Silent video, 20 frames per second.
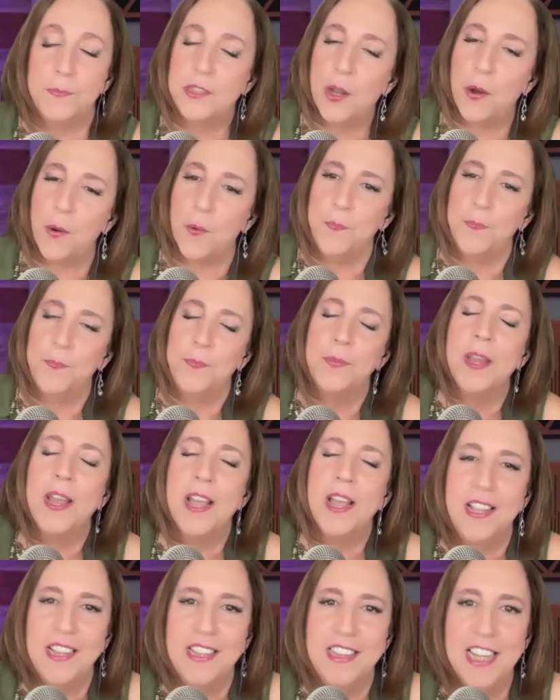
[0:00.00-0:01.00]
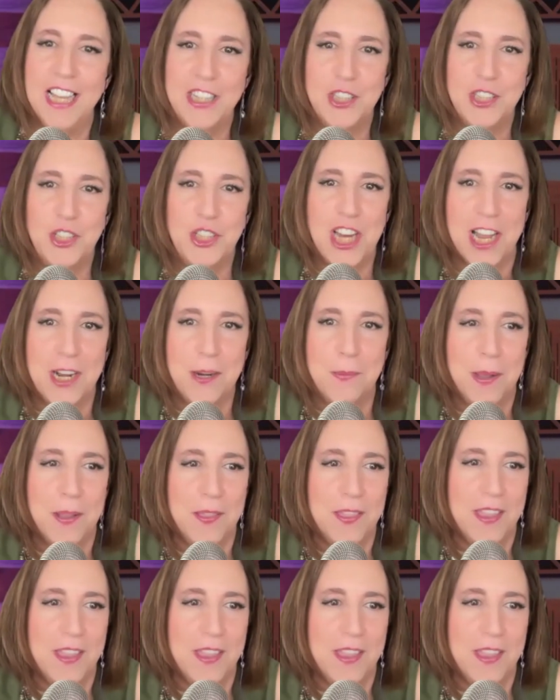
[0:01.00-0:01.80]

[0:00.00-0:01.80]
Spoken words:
So let's chat about